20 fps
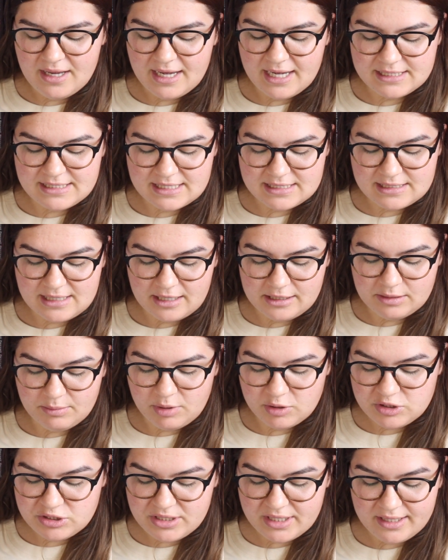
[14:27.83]
It says, an
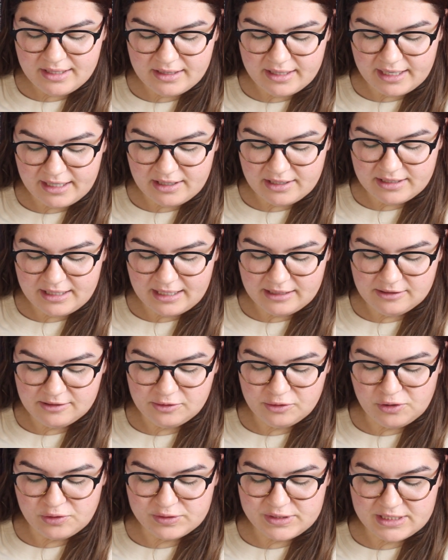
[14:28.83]
emotionally layered and
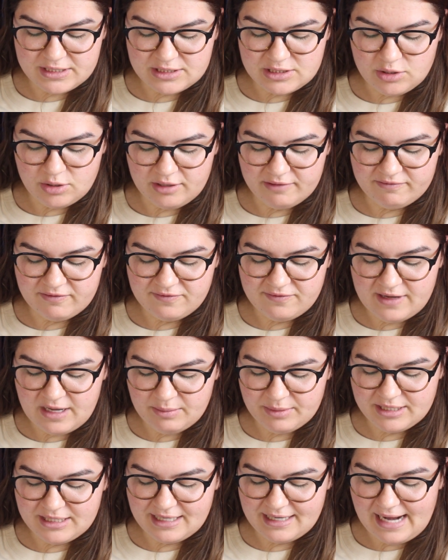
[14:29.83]
engrossing story of a
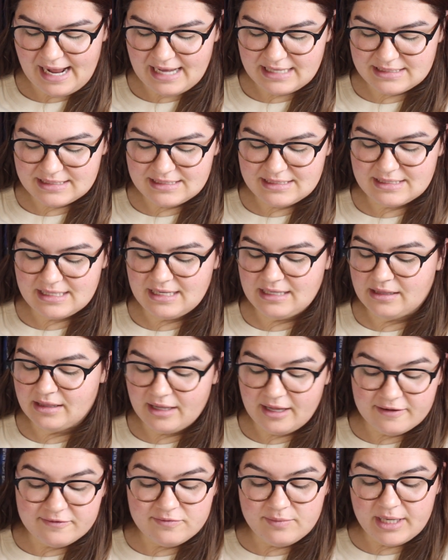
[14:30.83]
family that asks, can
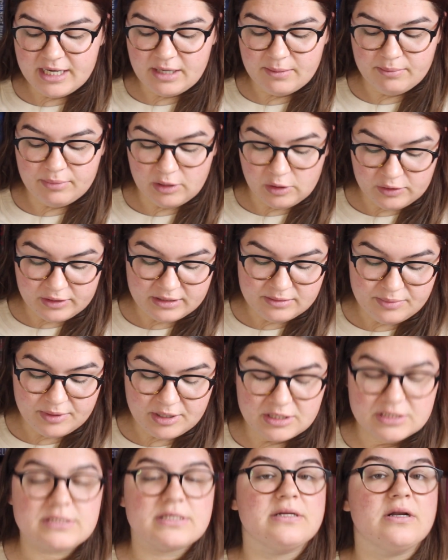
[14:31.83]
love make a broken
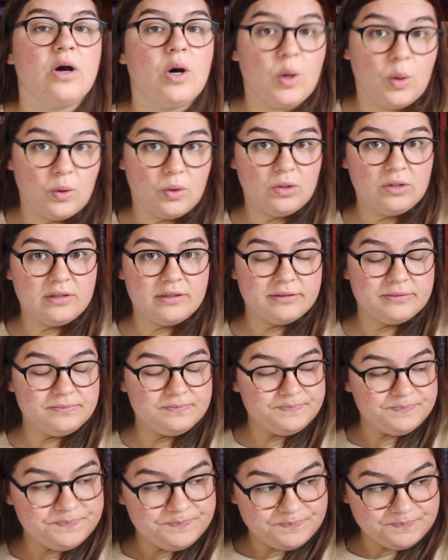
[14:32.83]
person whole?
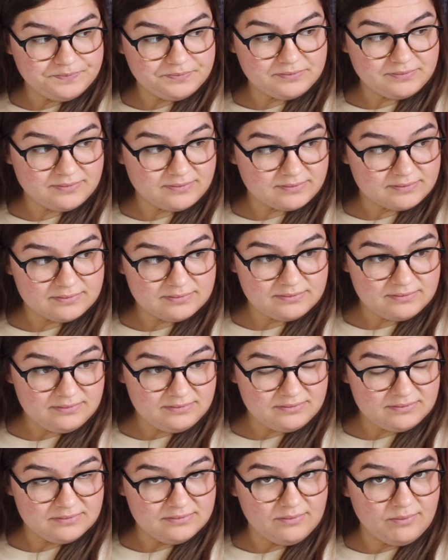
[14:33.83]

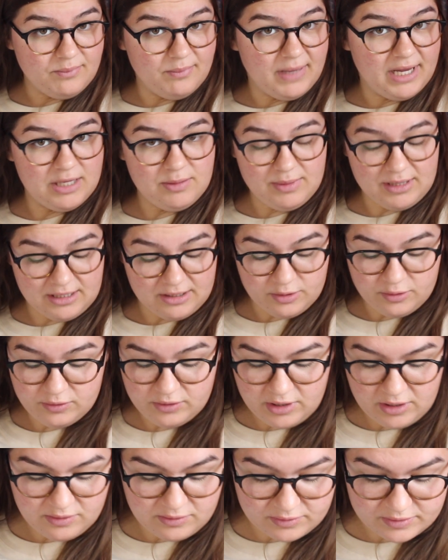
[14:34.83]
Maybe, who
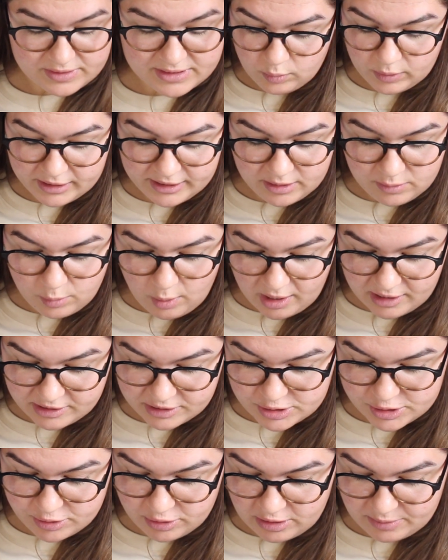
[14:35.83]
knows? William
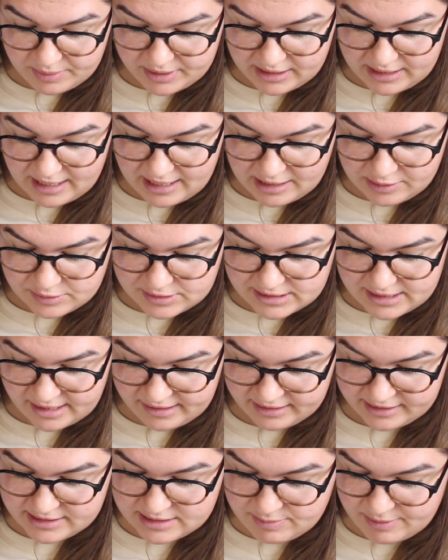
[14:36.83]
Waters grew up in a house
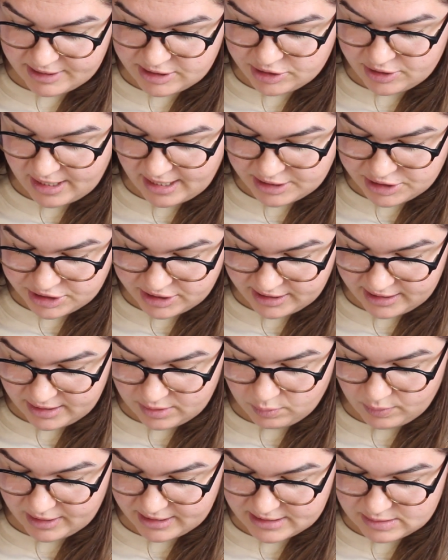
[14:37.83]
silenced by tragedy
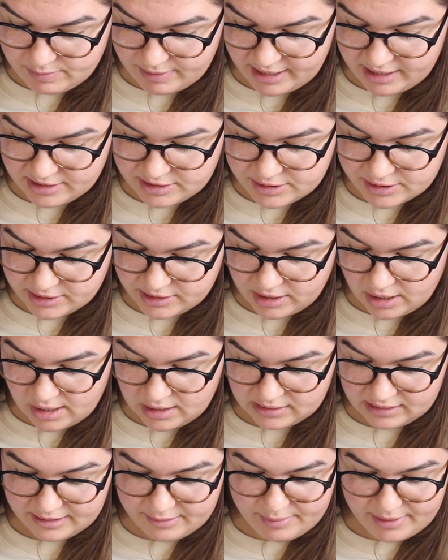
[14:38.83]
where his parents could
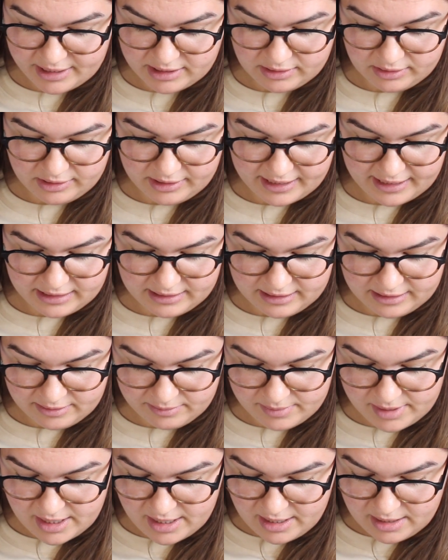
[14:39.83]
hardly bear to look at
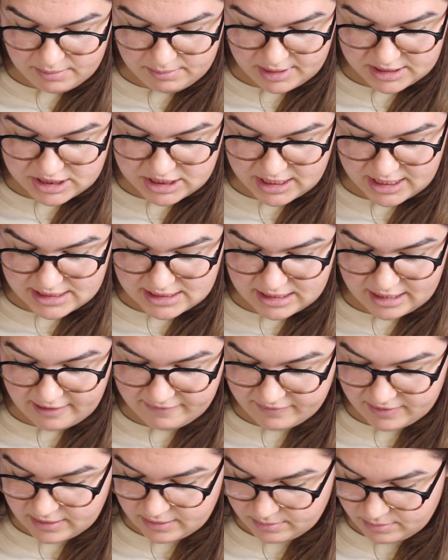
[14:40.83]
him, much less
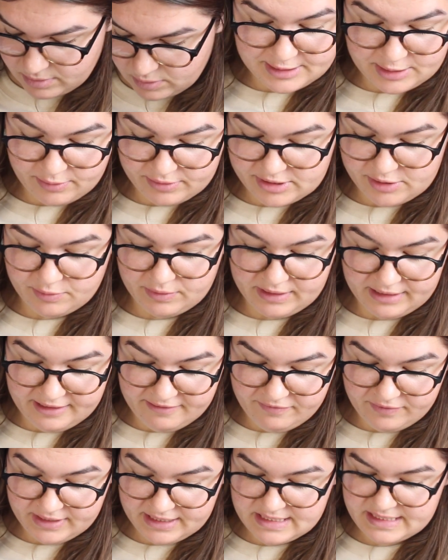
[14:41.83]
love him. So it's a
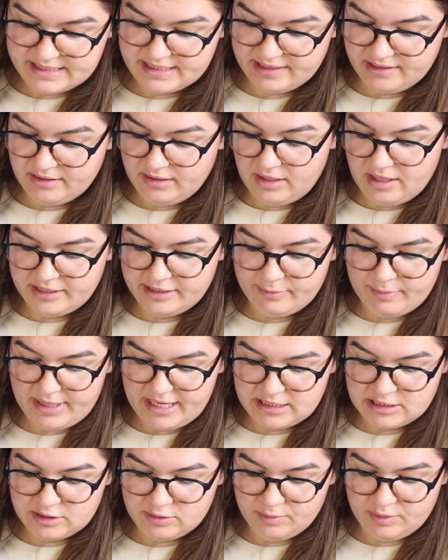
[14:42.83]
relief when his skill on the
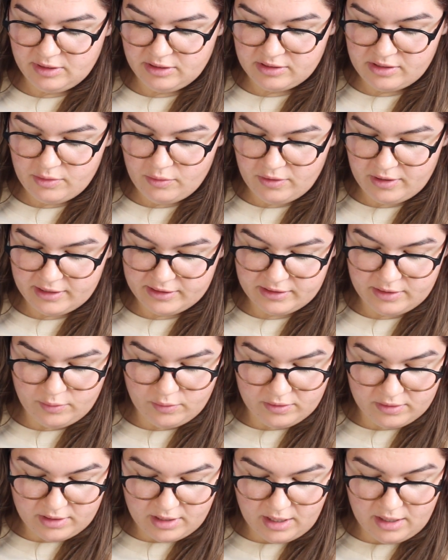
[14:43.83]
basketball court
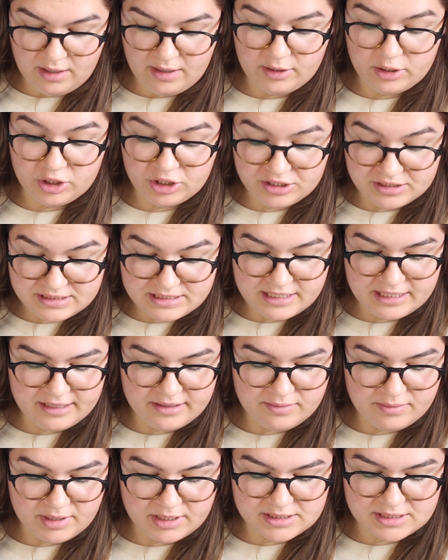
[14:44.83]
earns
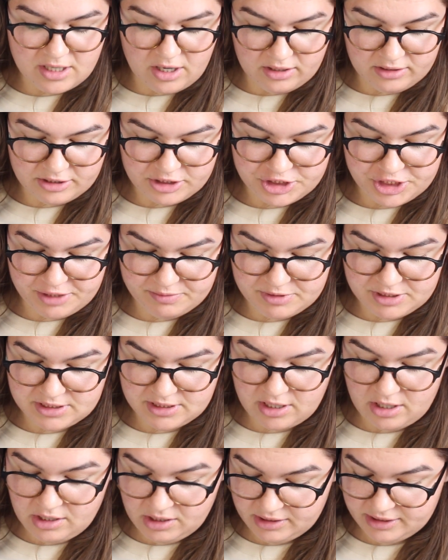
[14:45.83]
him a scholarship to
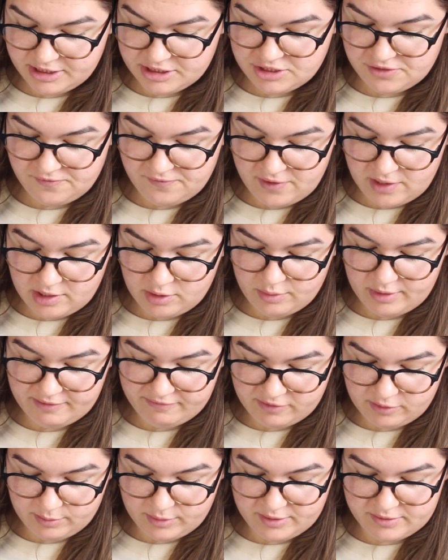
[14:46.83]
college far away
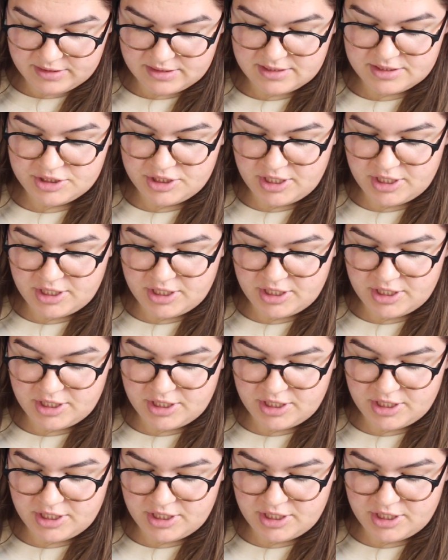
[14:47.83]
from his